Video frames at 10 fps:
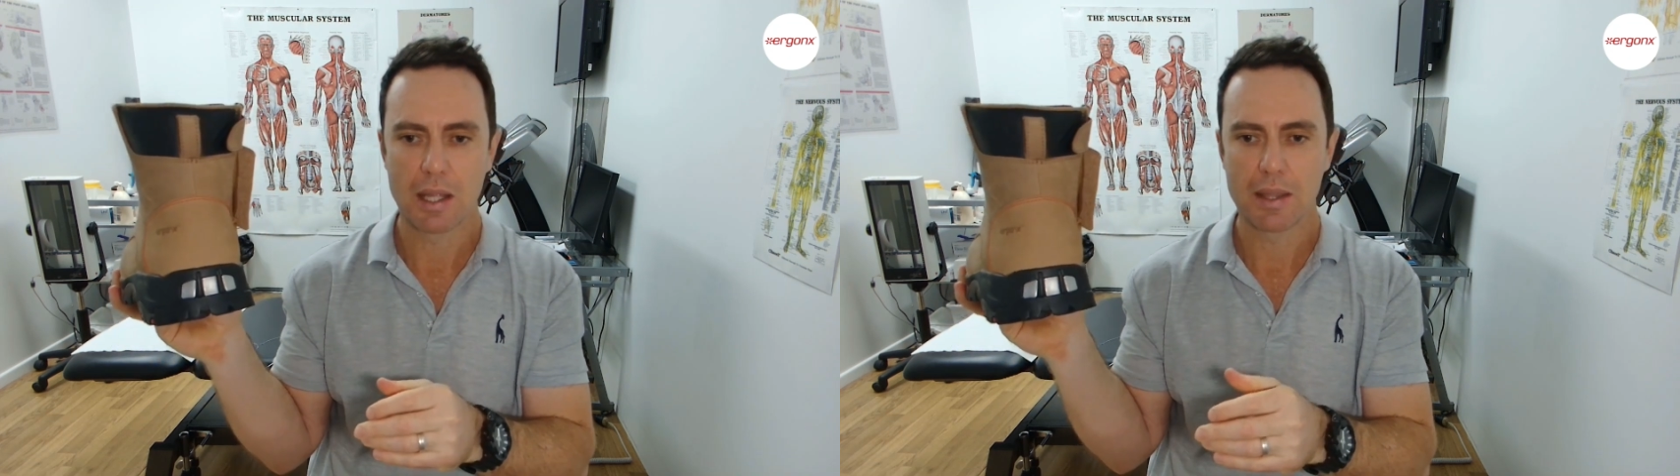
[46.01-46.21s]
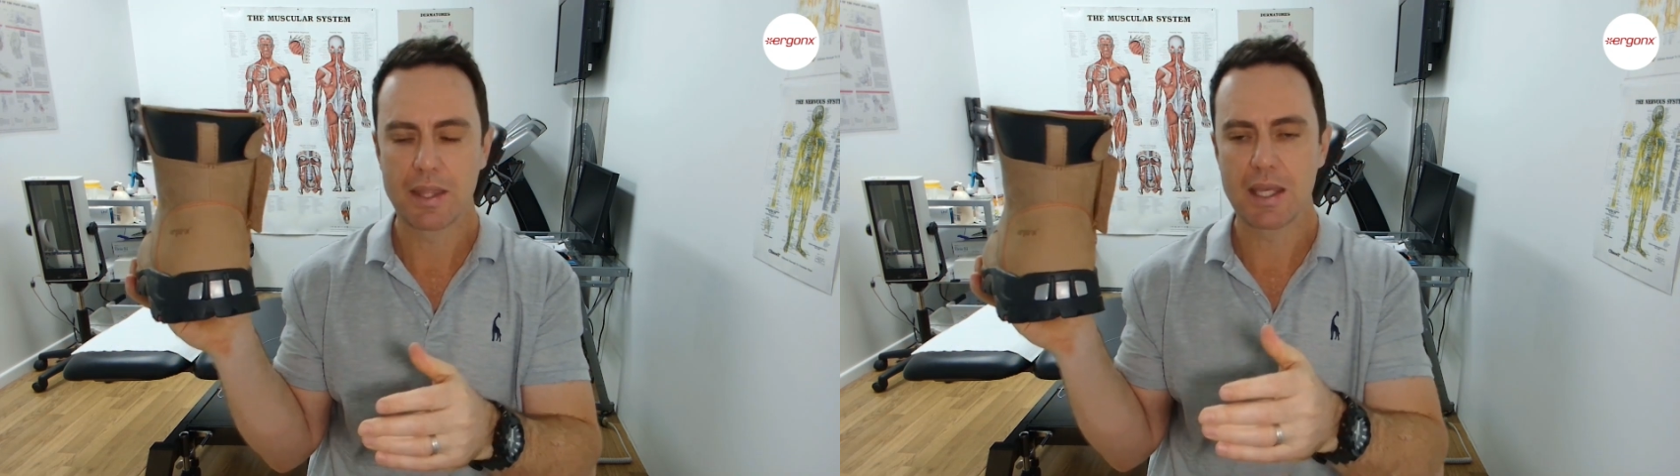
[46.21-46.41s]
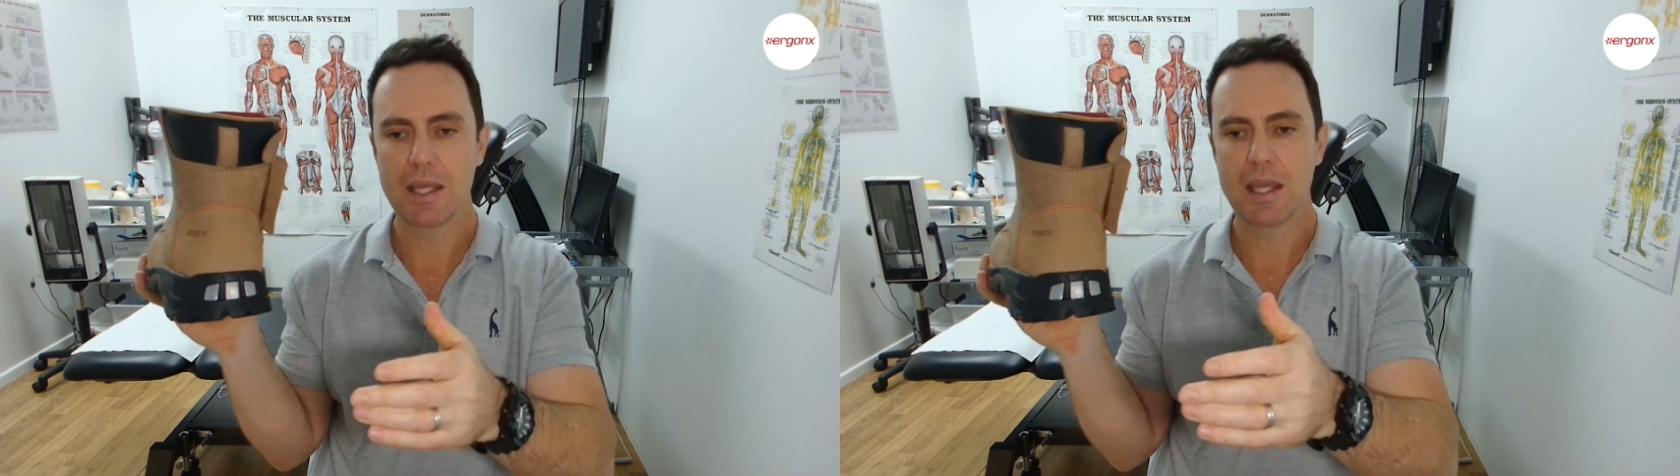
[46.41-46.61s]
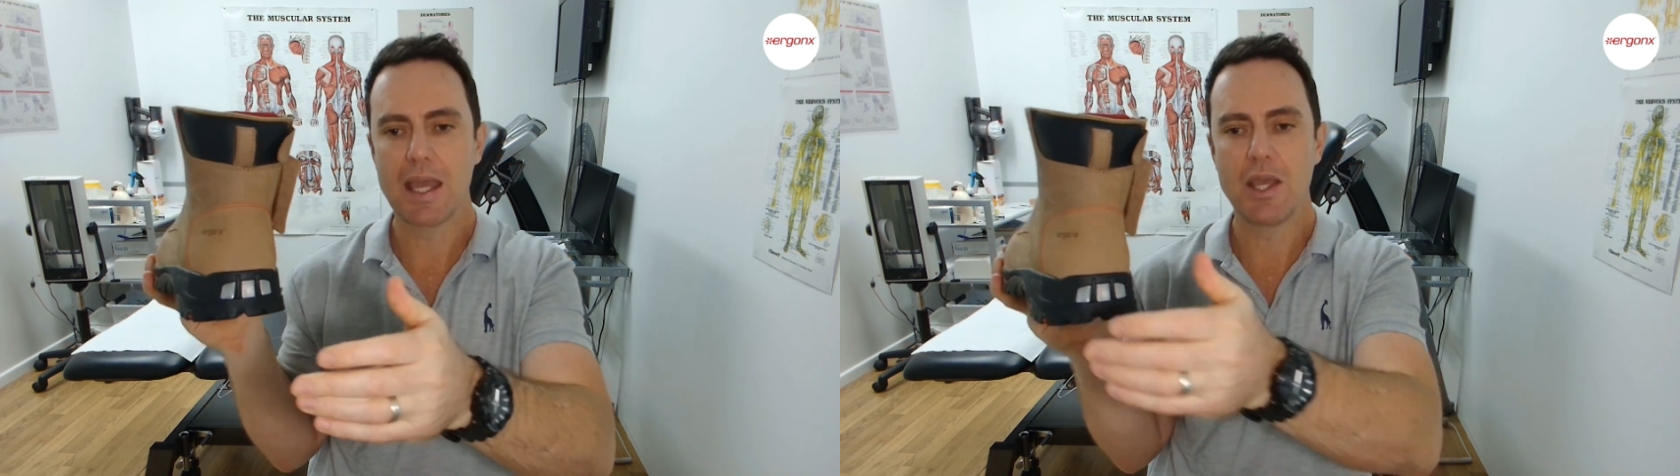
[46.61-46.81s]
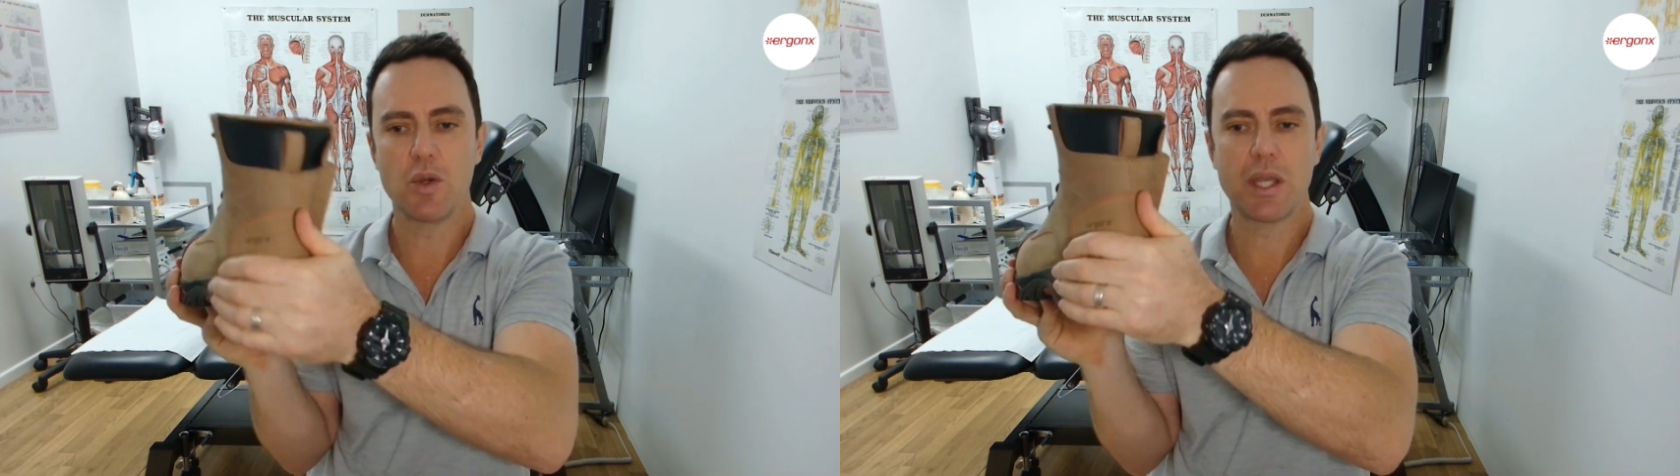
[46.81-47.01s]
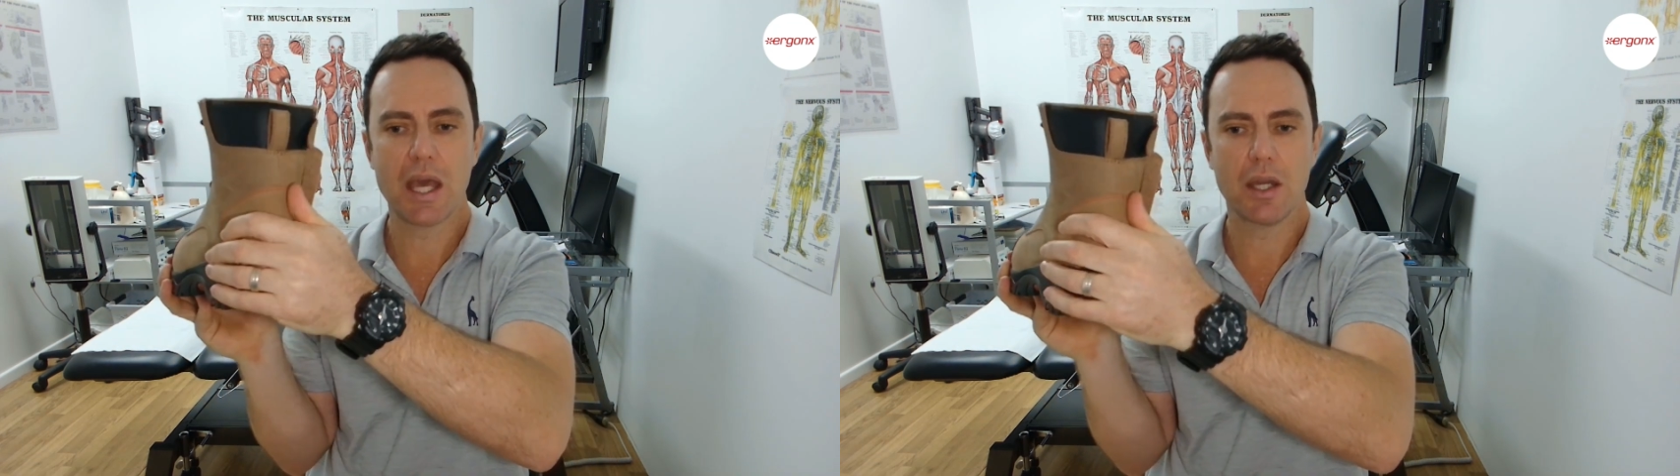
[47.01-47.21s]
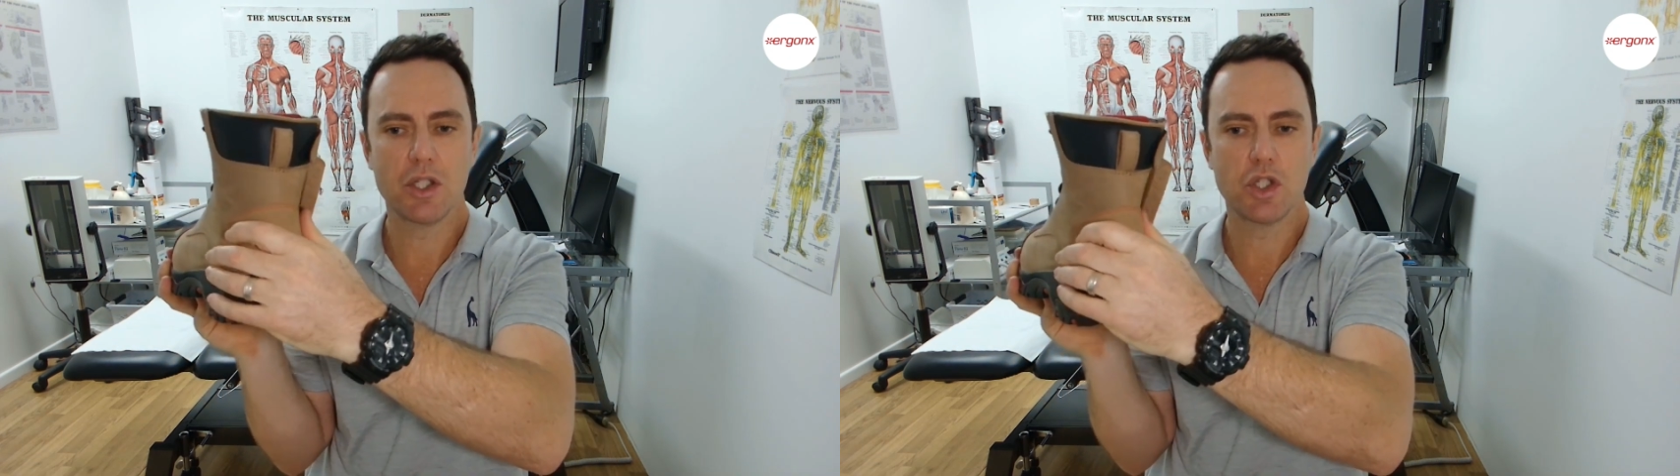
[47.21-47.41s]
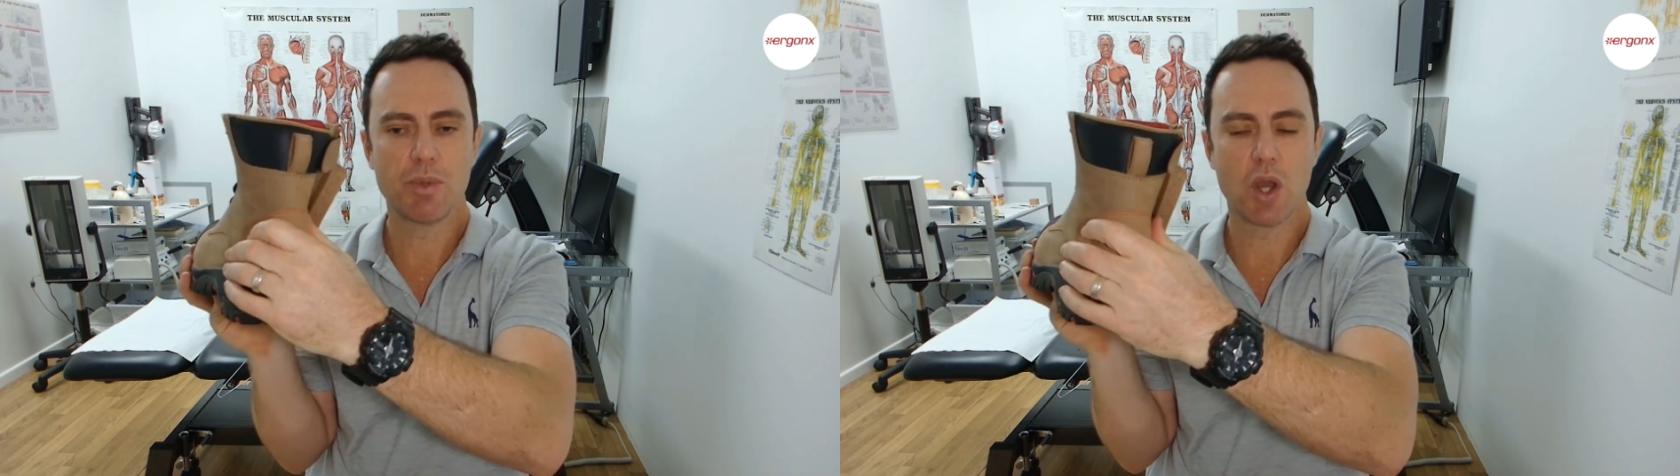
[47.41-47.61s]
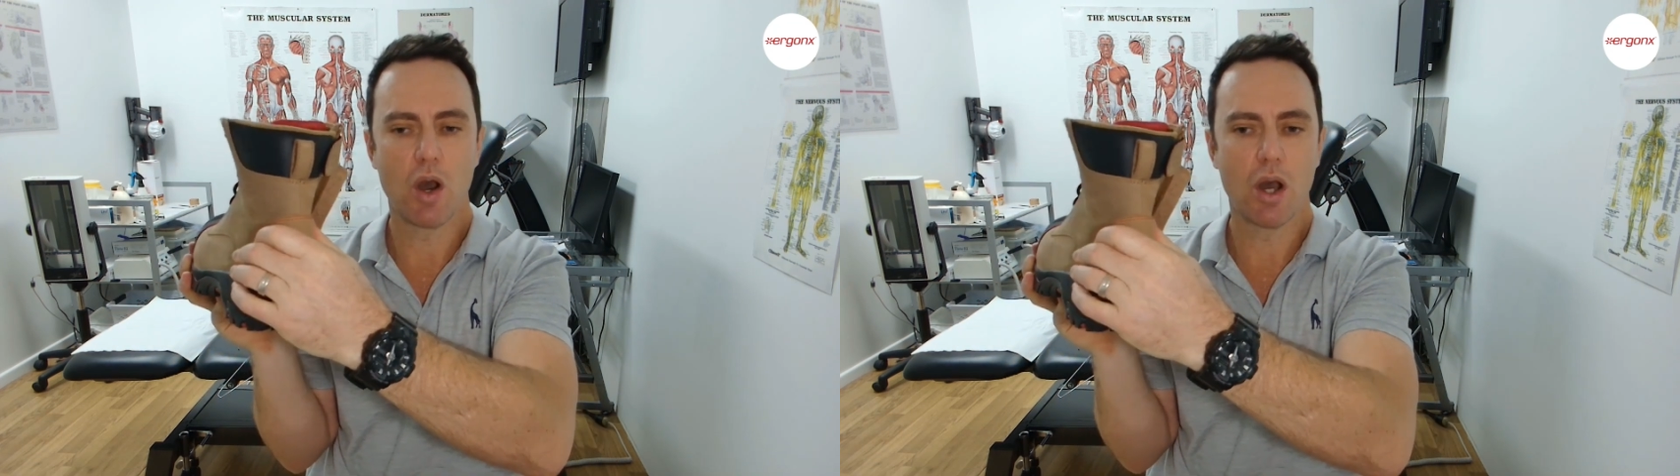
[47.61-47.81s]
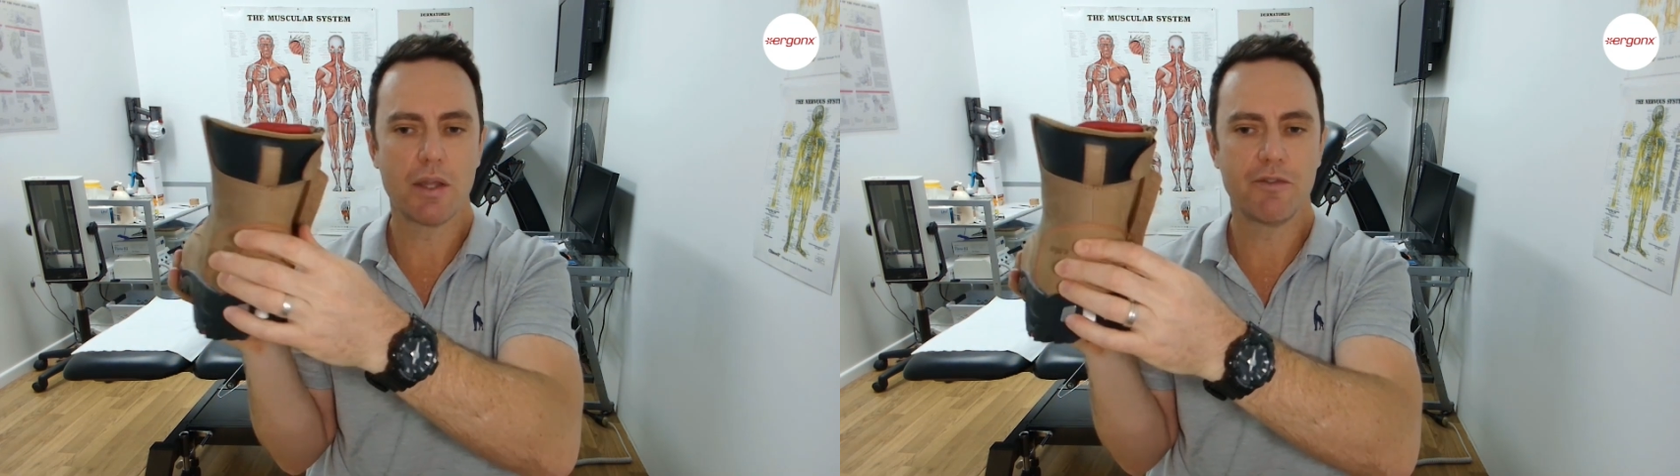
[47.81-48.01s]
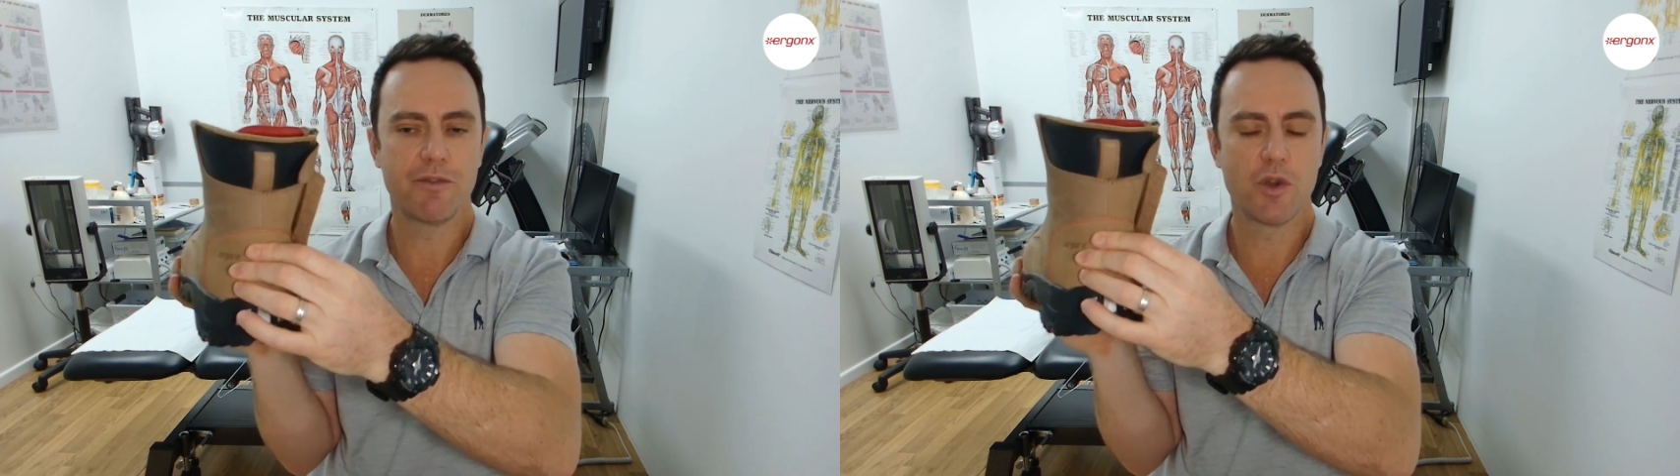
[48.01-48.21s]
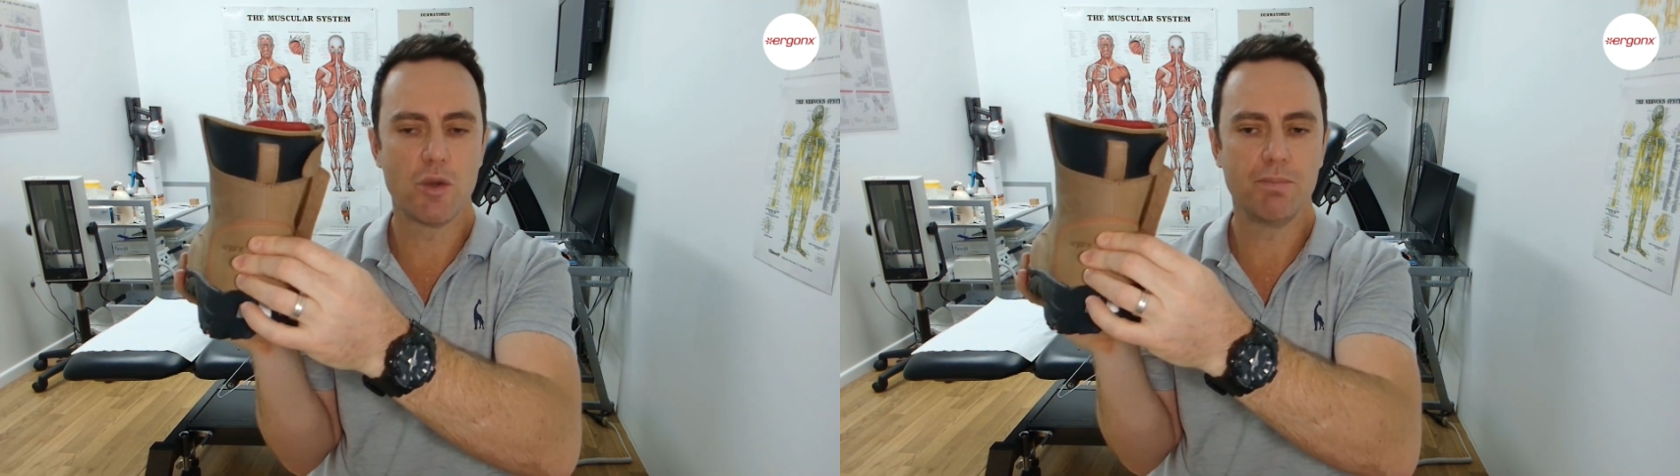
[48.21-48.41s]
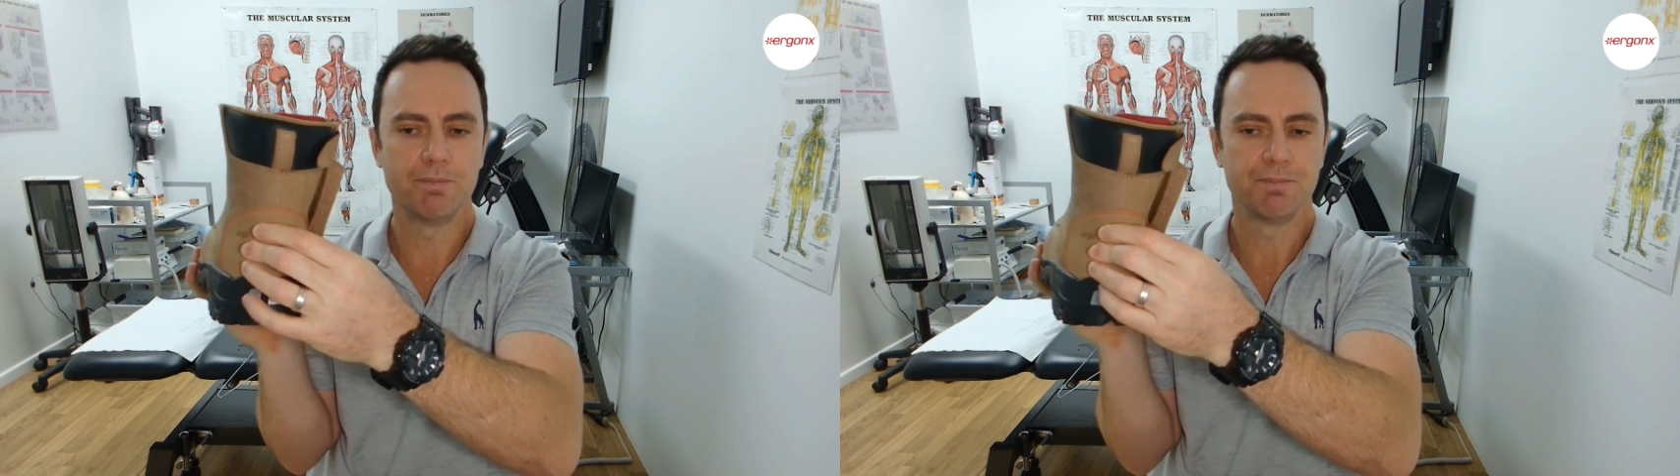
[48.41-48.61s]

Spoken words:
The heel counter should be high and firm,